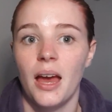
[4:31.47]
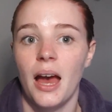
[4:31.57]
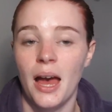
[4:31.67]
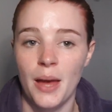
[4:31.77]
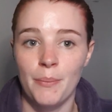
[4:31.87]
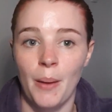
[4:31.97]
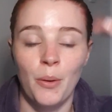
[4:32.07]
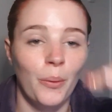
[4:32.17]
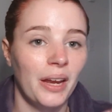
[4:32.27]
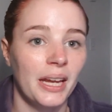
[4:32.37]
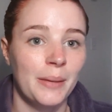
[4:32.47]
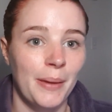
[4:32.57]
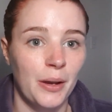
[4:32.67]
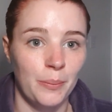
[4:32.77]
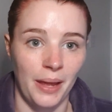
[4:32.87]
I'm not wearing any
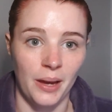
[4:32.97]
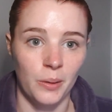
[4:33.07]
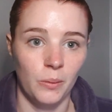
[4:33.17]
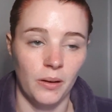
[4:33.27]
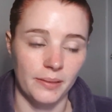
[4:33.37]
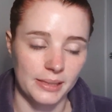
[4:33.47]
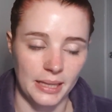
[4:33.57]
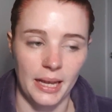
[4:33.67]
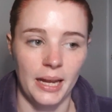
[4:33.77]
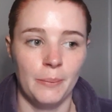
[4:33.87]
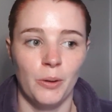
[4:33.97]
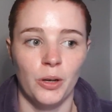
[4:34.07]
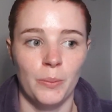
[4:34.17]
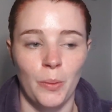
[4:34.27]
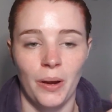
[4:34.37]
makeup now, obviously, and I'm not
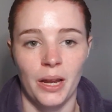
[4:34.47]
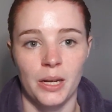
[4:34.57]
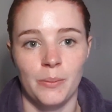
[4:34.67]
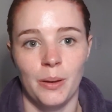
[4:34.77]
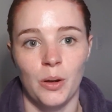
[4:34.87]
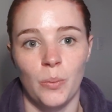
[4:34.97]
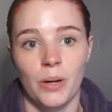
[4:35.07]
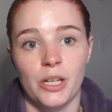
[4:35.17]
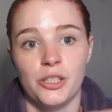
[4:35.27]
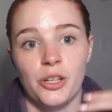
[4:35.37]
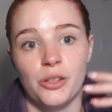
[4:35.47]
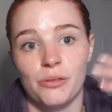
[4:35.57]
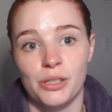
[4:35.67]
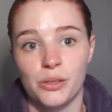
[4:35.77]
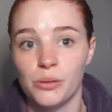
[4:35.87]
going to be wearing any makeup when I show you the
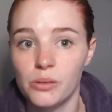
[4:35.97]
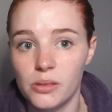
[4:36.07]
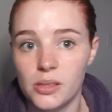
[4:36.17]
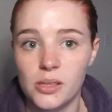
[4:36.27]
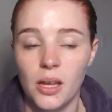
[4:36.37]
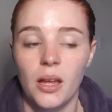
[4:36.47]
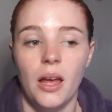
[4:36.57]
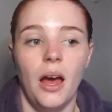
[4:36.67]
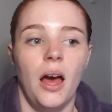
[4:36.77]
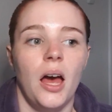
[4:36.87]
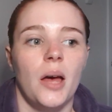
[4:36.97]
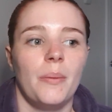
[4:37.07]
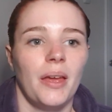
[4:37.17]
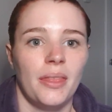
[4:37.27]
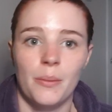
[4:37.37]
results
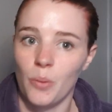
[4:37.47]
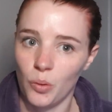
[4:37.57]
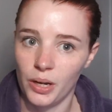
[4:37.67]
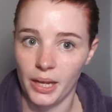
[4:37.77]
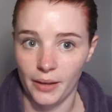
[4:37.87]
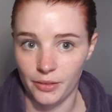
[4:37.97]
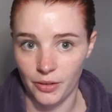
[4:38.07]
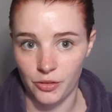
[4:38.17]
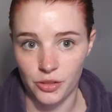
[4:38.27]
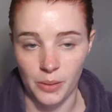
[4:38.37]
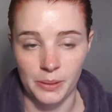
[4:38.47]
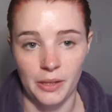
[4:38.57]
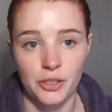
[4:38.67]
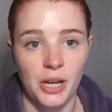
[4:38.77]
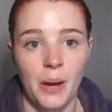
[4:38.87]
in the morning after I've just stopped out the
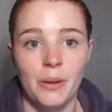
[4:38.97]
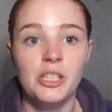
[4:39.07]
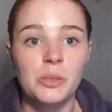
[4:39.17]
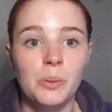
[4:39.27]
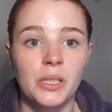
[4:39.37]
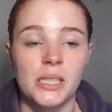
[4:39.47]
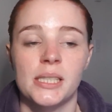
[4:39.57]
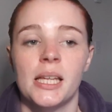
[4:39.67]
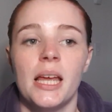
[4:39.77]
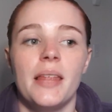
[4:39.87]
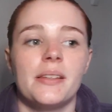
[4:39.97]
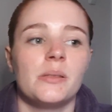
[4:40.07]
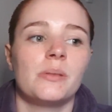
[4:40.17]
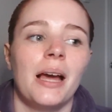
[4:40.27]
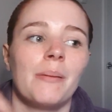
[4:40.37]
shower, just because
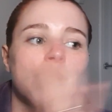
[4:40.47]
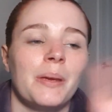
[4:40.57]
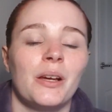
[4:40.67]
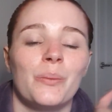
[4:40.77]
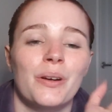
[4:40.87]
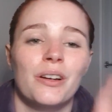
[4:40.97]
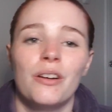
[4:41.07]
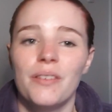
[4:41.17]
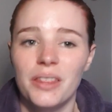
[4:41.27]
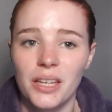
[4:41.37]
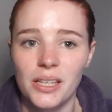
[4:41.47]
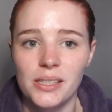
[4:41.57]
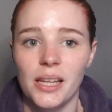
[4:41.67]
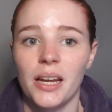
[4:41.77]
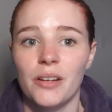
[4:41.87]
sometimes makeup can cover things
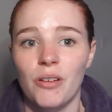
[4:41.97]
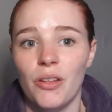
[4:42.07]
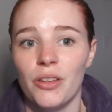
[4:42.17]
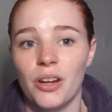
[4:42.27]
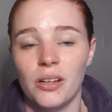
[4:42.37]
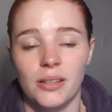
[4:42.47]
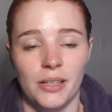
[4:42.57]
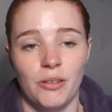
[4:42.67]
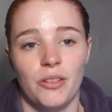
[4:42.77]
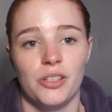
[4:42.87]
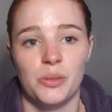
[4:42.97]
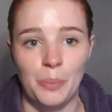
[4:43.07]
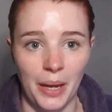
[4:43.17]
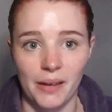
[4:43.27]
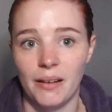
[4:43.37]
and I'd rather not. I'd rather just
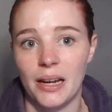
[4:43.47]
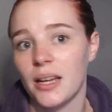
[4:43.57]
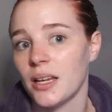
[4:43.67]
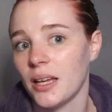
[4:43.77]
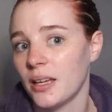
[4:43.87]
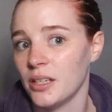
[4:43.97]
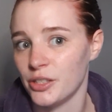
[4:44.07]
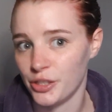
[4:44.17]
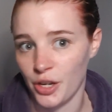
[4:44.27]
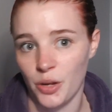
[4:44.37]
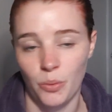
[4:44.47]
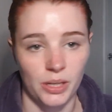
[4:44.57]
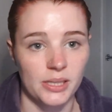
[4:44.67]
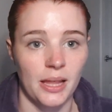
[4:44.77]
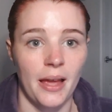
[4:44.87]
bear it and show you what
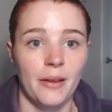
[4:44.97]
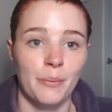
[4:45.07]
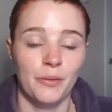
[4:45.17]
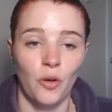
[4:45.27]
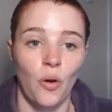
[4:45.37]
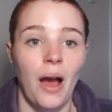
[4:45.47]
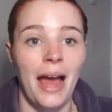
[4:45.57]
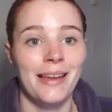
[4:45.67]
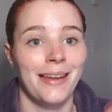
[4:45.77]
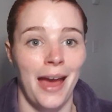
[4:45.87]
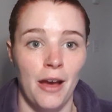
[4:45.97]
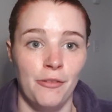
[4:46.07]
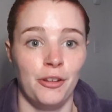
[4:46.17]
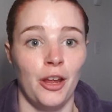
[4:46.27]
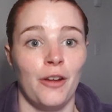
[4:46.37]
it's like before and
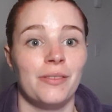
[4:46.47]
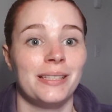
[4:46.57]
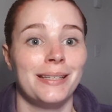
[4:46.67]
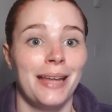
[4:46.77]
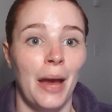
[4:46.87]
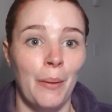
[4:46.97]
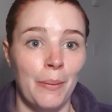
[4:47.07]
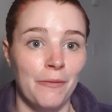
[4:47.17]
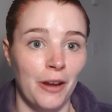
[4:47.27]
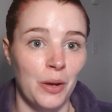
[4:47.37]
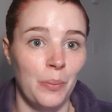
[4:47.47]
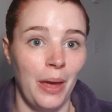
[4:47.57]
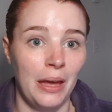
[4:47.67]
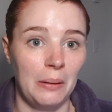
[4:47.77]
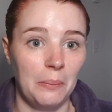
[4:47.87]
after, and obviously now I'm very
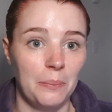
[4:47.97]
pale.